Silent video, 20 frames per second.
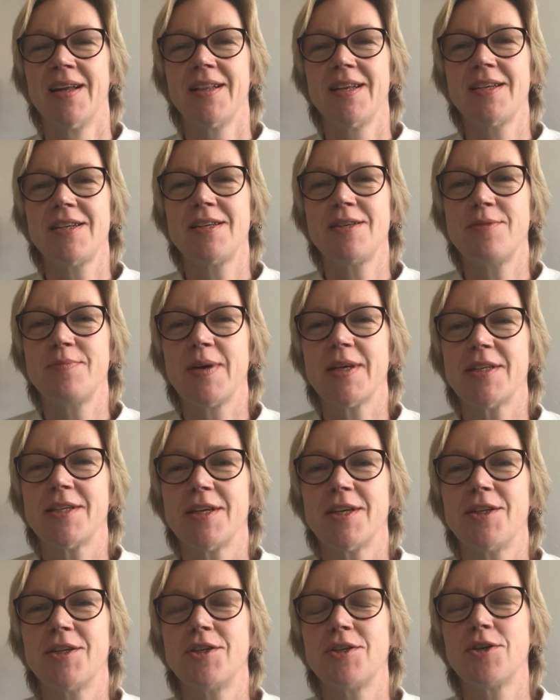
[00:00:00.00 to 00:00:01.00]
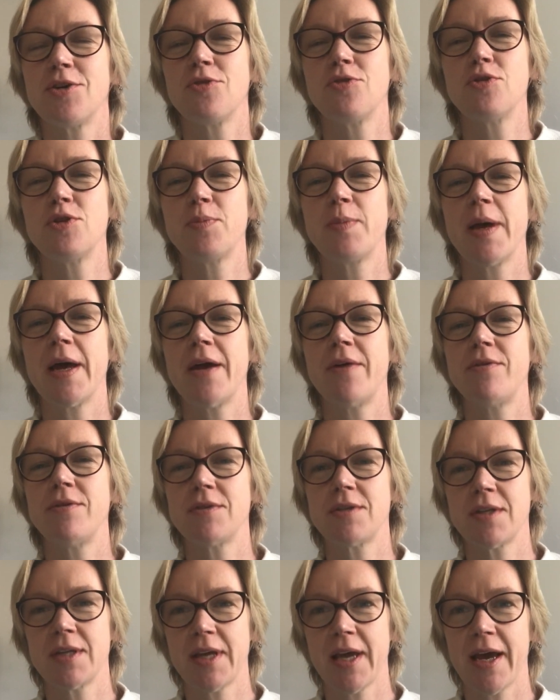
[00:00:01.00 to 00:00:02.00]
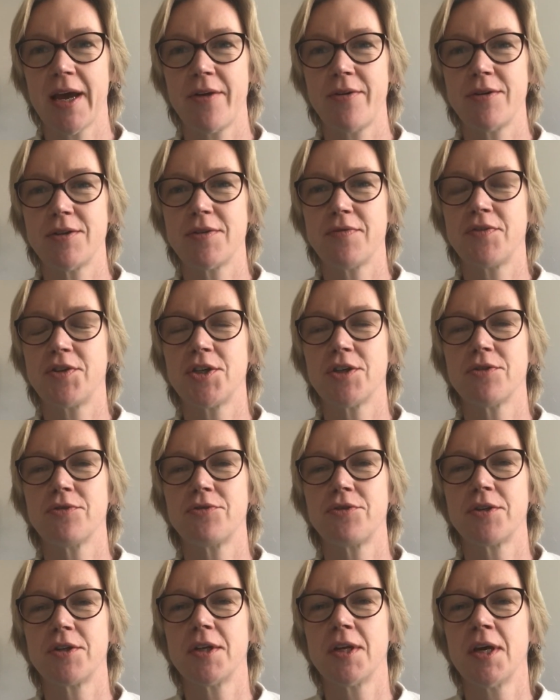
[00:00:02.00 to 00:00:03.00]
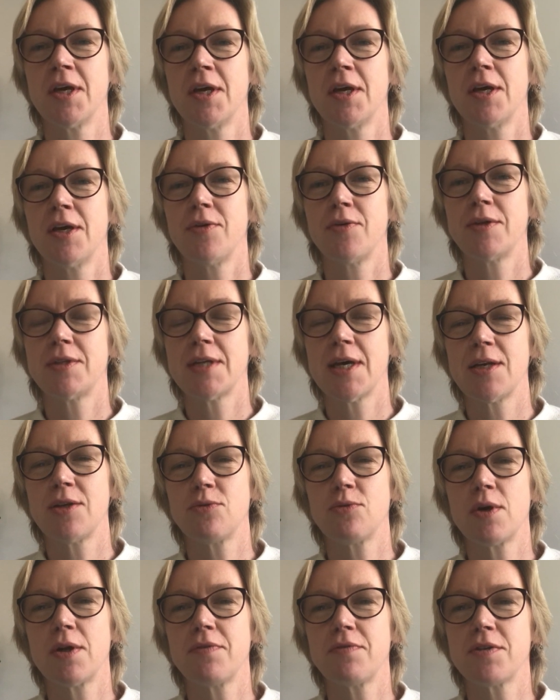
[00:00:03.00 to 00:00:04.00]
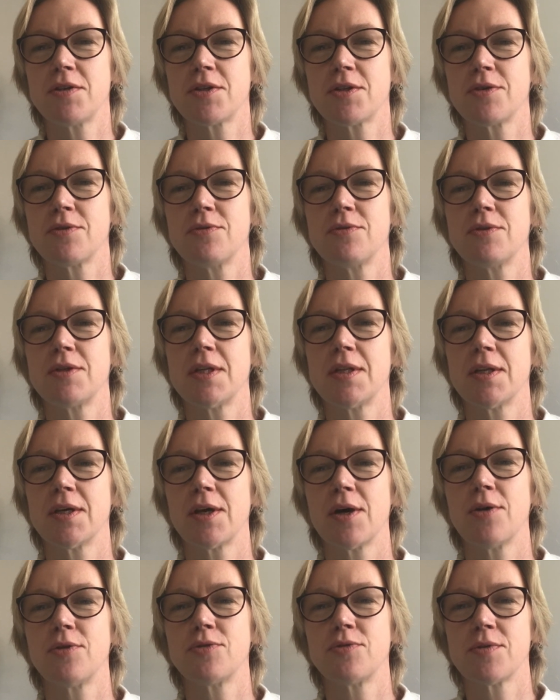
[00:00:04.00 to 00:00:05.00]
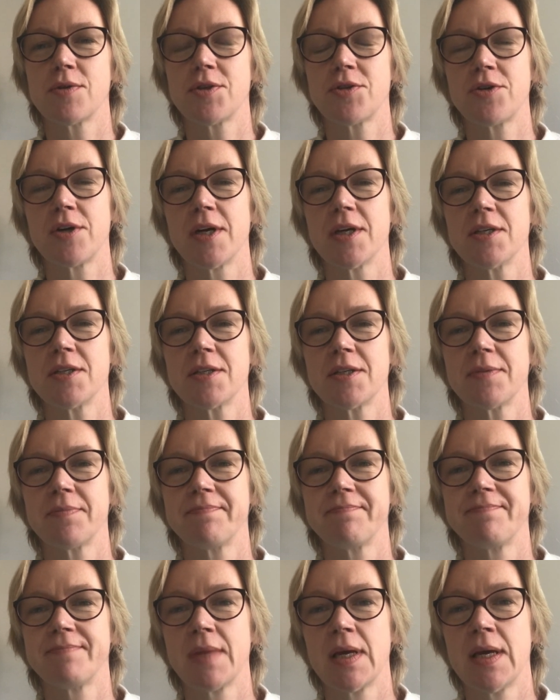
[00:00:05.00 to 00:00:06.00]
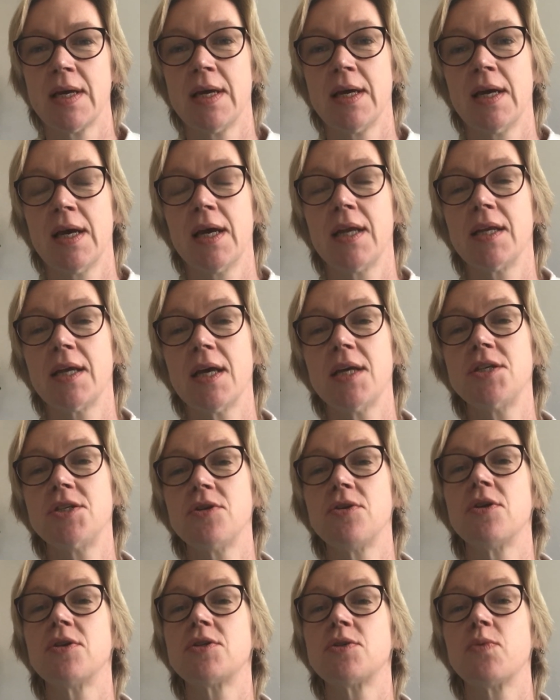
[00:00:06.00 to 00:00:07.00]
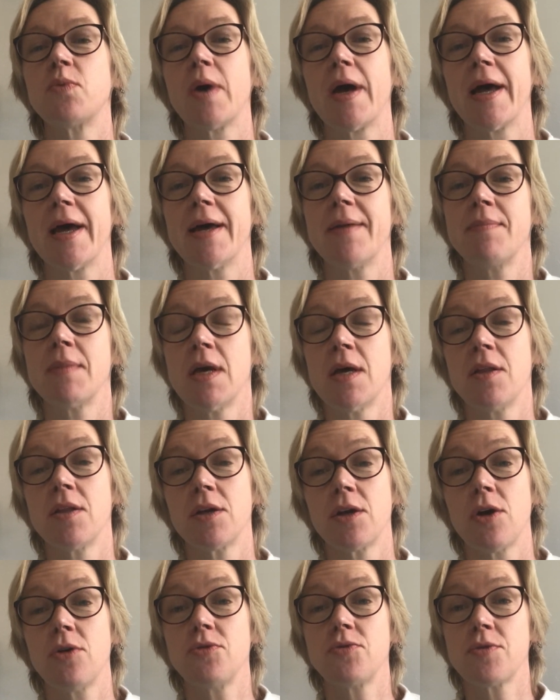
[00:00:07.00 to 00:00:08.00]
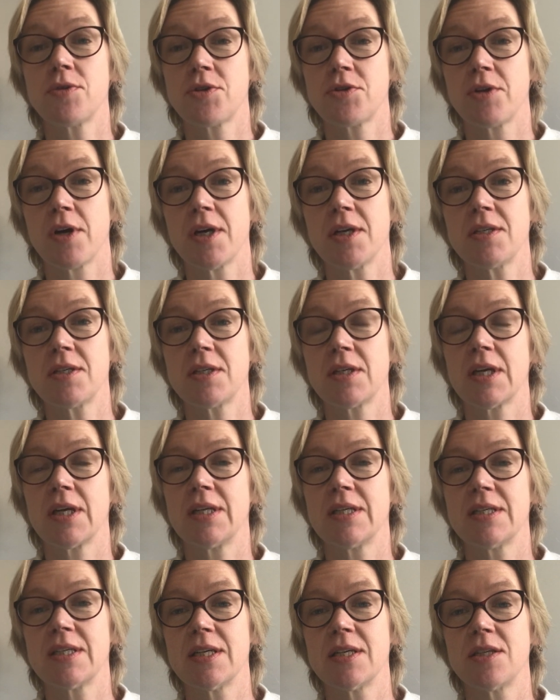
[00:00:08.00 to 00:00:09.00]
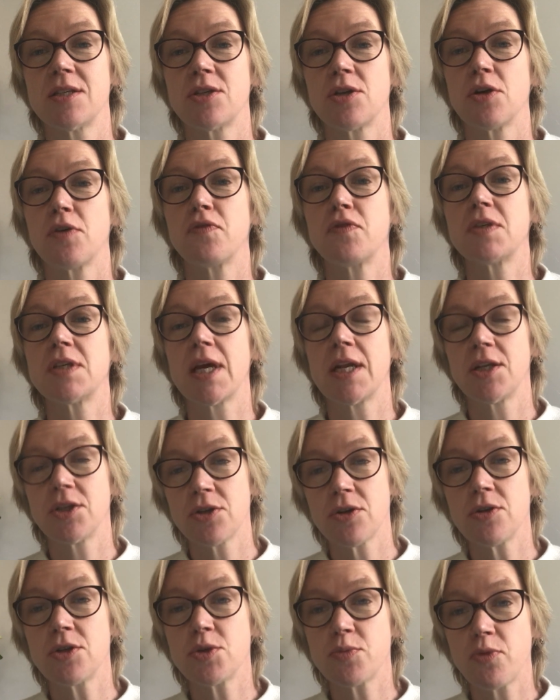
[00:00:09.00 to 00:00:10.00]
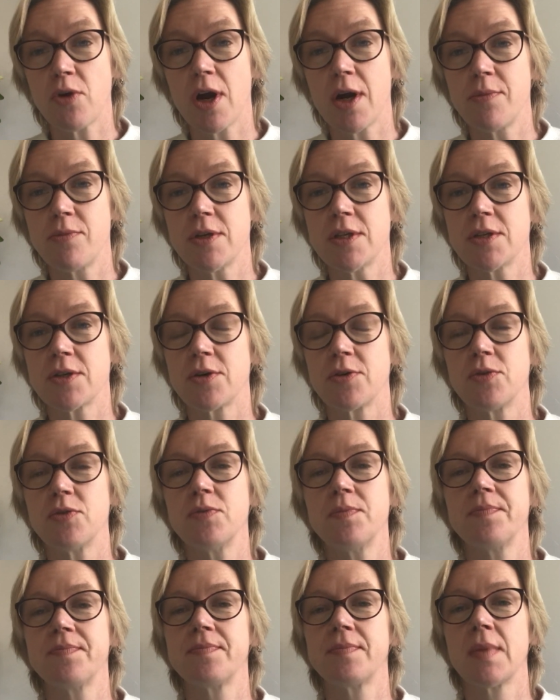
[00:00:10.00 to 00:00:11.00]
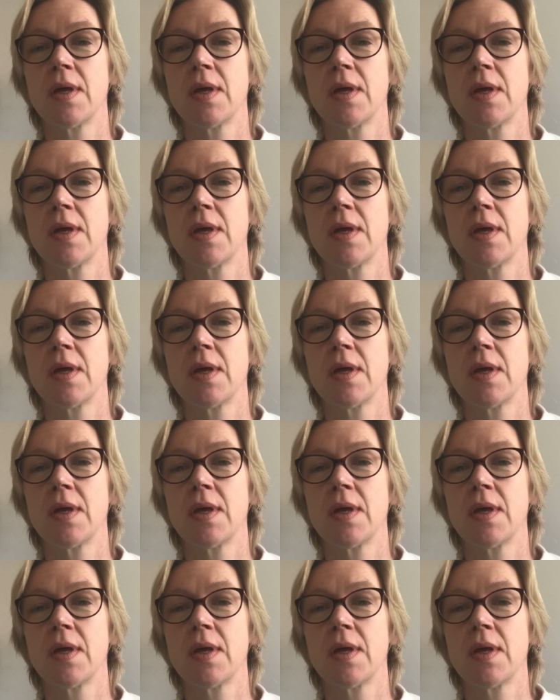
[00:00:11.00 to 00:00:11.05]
This is a message to all the parents and carers of children who attend one of the schools in the Goldsworth Trust. In case you're not aware, the Goldsworth Trust consists of St John's Primary School,